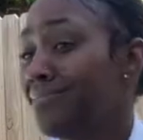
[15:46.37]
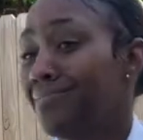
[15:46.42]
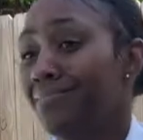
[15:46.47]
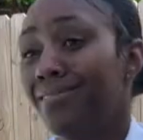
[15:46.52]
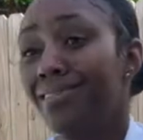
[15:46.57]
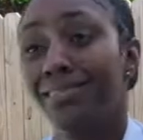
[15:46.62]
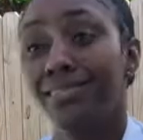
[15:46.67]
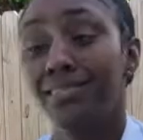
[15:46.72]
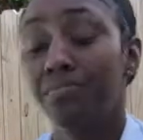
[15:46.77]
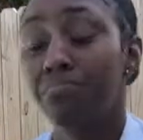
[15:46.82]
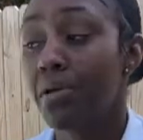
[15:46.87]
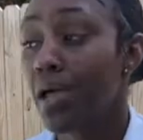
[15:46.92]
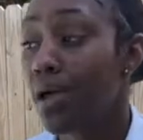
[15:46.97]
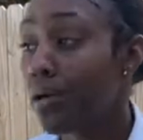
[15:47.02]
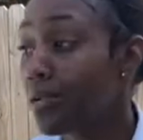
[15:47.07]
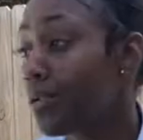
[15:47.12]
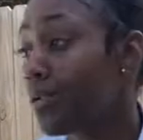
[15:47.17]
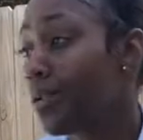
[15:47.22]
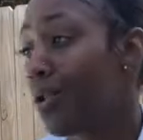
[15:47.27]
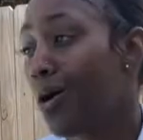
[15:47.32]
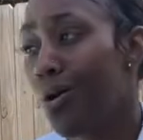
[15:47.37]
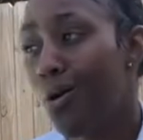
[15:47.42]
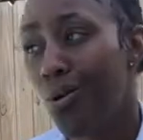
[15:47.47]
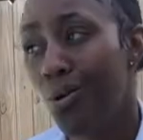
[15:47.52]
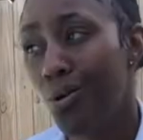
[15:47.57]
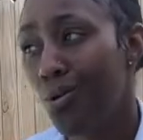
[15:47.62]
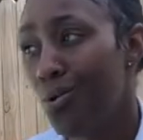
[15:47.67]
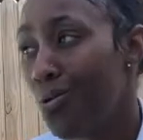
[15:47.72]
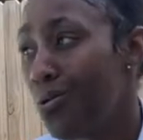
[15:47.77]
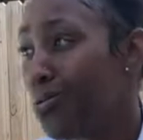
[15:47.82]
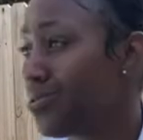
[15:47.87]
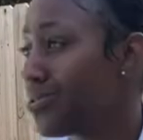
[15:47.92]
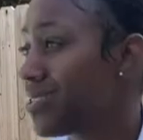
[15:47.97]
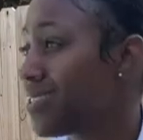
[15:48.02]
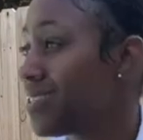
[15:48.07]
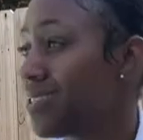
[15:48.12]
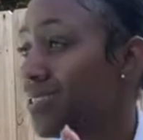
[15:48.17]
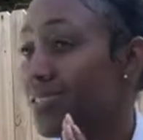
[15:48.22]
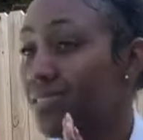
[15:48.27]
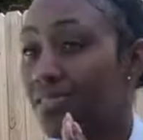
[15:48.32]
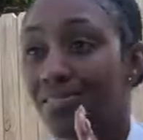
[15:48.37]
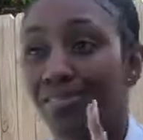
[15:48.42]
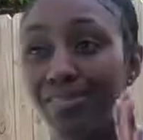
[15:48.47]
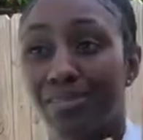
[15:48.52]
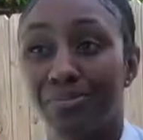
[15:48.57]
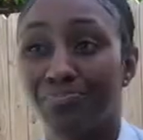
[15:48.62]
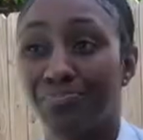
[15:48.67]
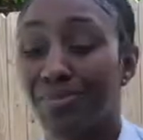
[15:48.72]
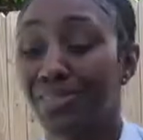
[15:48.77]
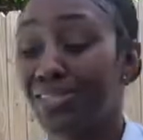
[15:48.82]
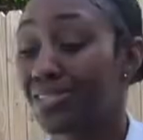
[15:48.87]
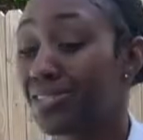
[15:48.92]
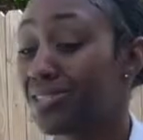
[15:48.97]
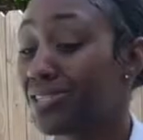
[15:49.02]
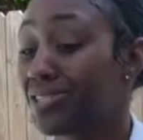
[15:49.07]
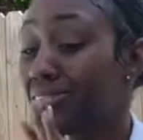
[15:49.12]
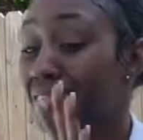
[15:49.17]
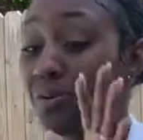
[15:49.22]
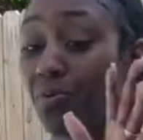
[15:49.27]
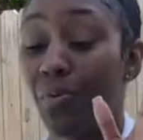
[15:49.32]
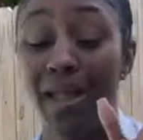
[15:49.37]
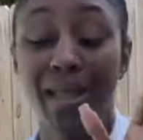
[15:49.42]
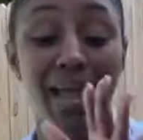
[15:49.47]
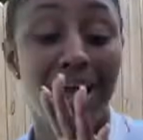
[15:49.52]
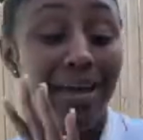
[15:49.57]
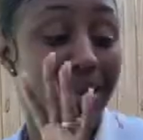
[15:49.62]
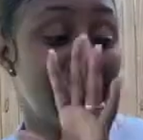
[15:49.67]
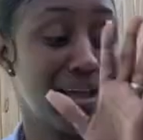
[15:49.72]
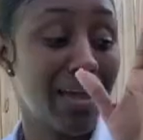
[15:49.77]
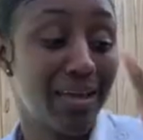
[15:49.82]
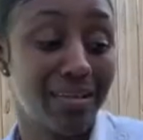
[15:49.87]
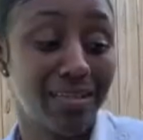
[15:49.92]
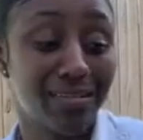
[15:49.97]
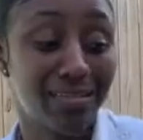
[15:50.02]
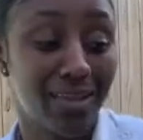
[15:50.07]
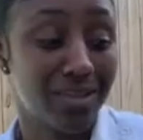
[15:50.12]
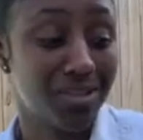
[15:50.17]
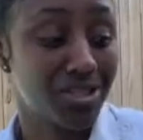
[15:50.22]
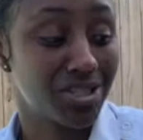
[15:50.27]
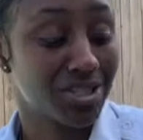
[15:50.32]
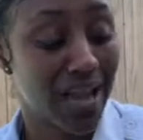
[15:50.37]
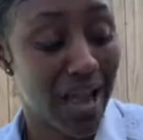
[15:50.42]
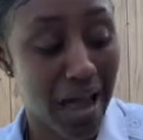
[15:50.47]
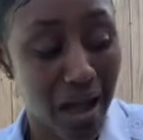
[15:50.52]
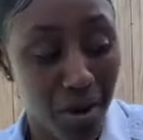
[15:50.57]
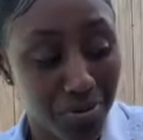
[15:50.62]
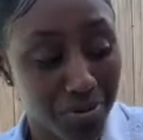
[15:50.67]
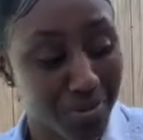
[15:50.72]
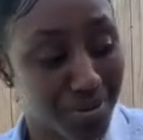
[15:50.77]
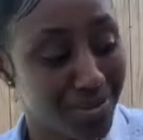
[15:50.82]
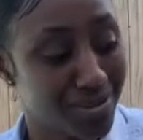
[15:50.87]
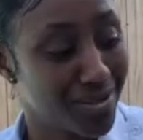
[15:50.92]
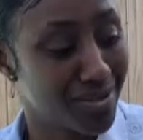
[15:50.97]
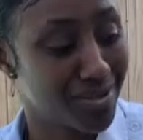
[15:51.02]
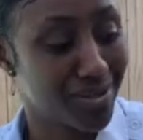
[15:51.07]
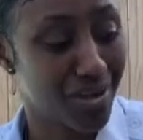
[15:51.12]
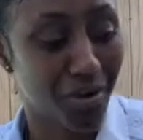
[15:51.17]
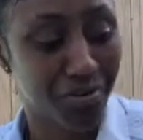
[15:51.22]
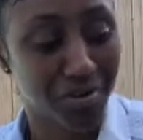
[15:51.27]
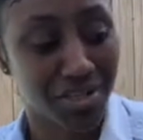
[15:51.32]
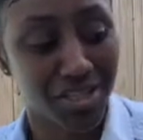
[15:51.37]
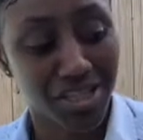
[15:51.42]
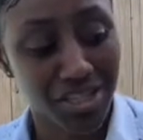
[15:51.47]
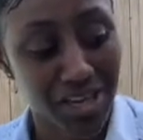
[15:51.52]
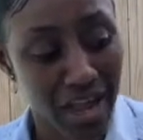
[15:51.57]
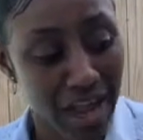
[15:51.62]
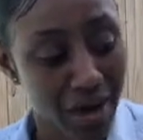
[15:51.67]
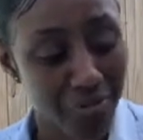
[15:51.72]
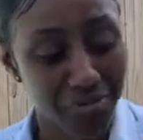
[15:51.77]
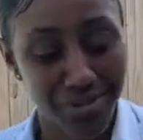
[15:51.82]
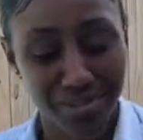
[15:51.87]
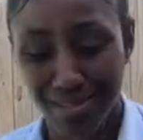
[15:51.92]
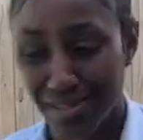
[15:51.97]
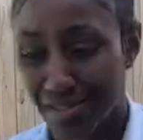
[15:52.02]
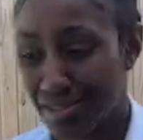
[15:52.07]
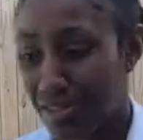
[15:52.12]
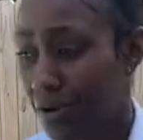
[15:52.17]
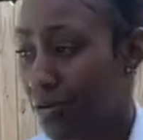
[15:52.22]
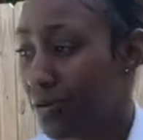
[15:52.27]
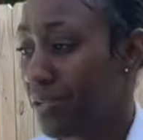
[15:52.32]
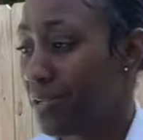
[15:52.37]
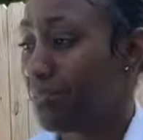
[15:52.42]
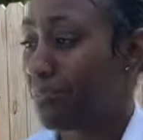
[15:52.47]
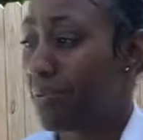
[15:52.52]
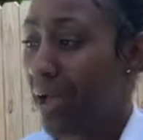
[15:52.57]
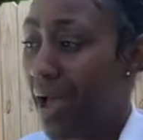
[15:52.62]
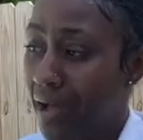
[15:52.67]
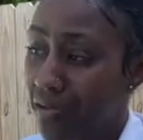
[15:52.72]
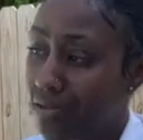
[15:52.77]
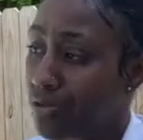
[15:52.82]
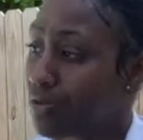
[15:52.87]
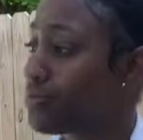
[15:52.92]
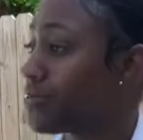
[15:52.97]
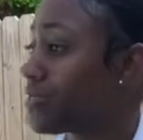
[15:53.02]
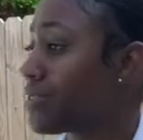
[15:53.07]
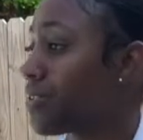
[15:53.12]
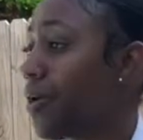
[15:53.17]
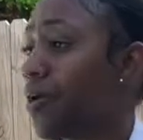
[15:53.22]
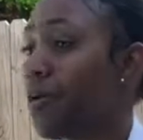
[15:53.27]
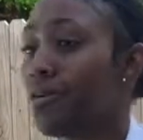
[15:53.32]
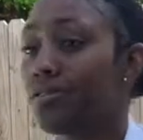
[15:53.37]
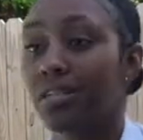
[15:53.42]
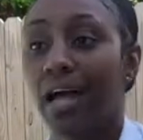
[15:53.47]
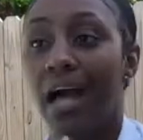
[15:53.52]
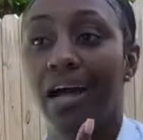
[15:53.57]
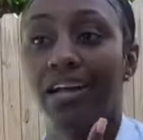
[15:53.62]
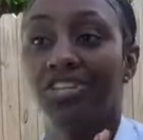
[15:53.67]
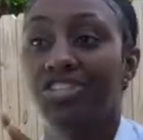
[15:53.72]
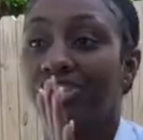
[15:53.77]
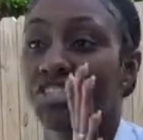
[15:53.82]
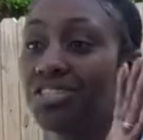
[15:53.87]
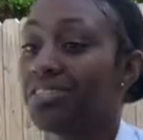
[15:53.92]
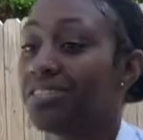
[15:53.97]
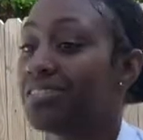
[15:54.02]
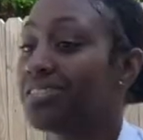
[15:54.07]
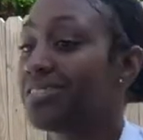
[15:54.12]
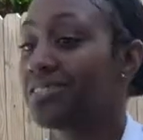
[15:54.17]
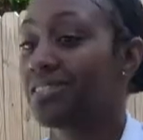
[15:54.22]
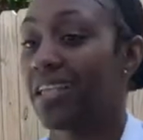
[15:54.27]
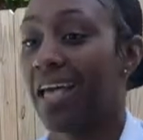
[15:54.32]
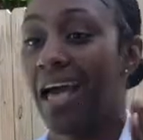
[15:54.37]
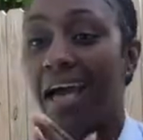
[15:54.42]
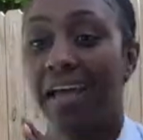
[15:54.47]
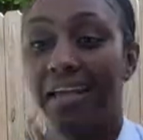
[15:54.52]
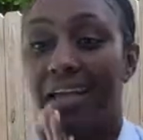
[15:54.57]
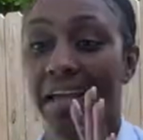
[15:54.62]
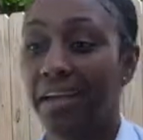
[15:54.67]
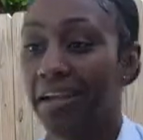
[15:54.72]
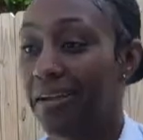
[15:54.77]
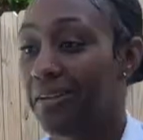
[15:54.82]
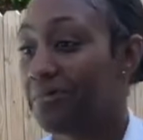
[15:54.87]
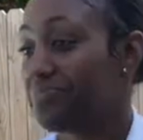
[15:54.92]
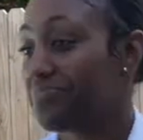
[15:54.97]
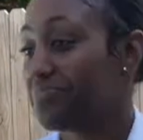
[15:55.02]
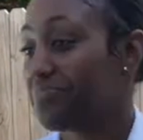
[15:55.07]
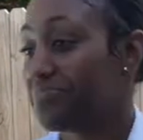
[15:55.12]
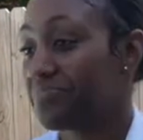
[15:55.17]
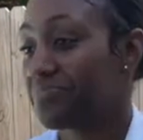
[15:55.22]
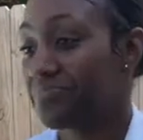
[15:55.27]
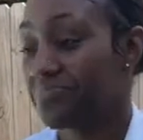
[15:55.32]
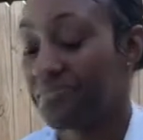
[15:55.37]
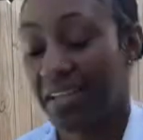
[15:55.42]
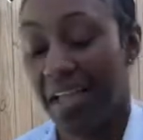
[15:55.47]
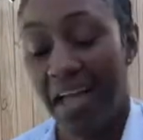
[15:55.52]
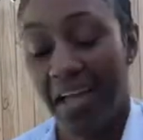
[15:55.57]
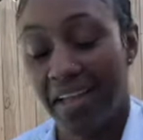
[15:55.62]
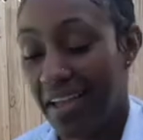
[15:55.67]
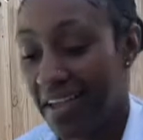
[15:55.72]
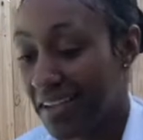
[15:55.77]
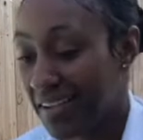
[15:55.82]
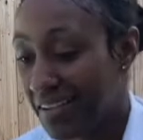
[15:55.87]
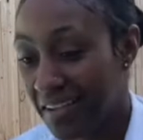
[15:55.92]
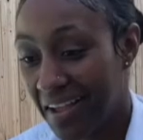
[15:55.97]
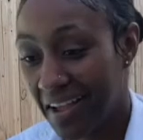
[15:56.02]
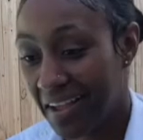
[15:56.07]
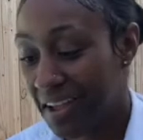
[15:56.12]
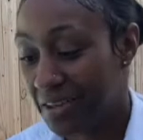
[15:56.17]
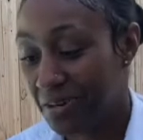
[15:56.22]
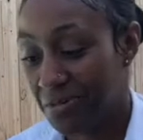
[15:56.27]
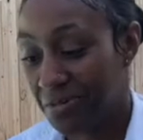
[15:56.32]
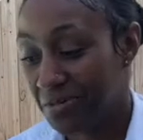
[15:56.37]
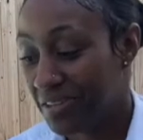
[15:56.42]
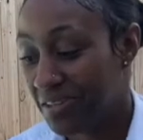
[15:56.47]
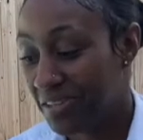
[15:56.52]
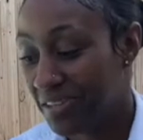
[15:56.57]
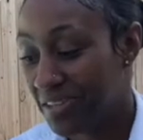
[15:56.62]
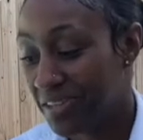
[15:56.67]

The smell alone, just the way how they gotta take showers, the dirty bathroom stalls. I can't. Mm-hmm. I can't do it.